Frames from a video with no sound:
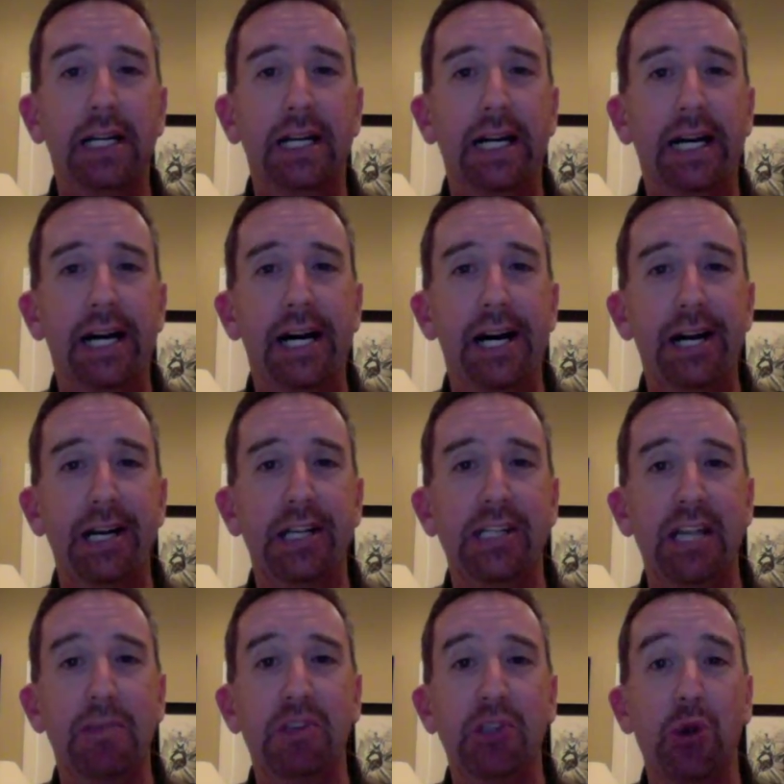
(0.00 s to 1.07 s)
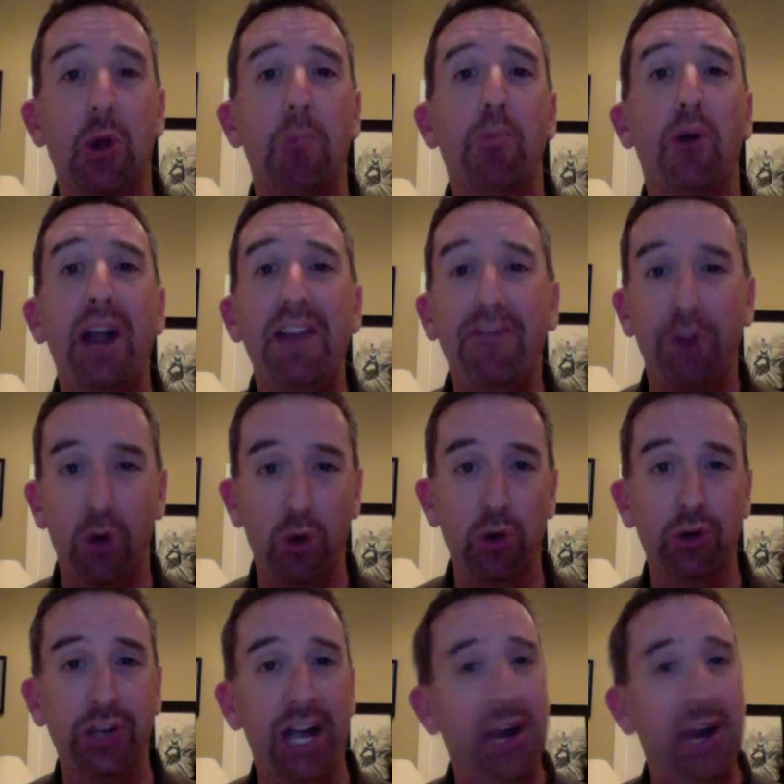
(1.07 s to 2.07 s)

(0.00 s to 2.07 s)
His name is Norm Breyfogle,